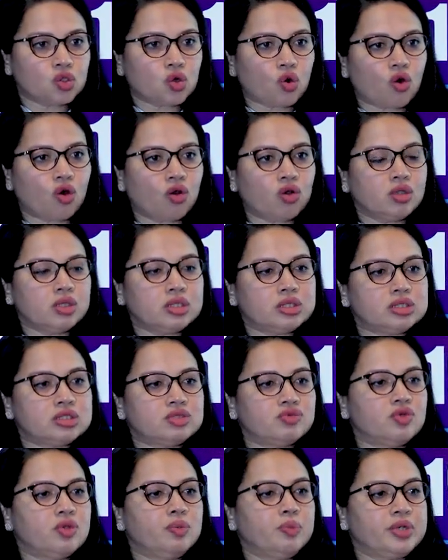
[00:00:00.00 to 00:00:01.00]
all
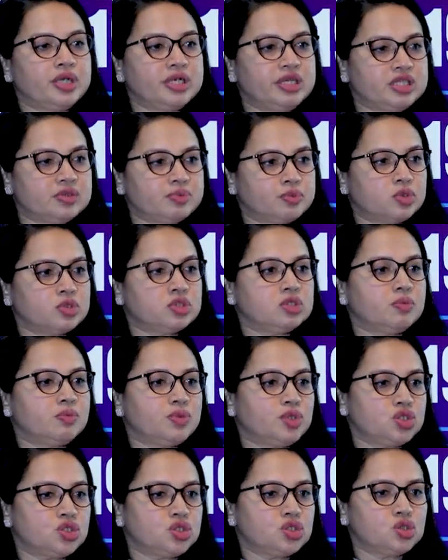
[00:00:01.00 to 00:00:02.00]
this will predispose the
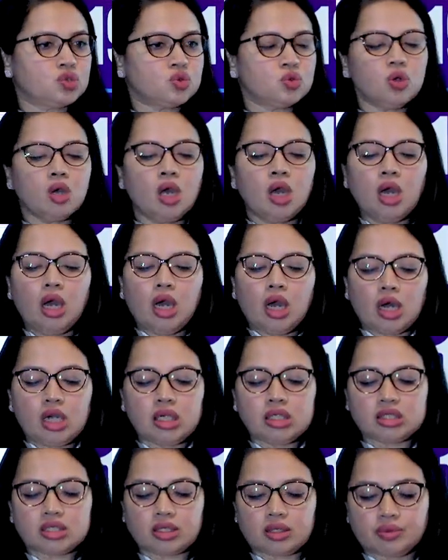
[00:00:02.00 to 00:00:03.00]
patient to
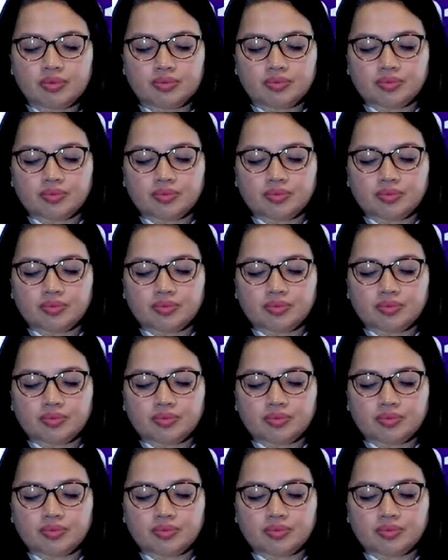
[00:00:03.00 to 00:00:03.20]
ulcer.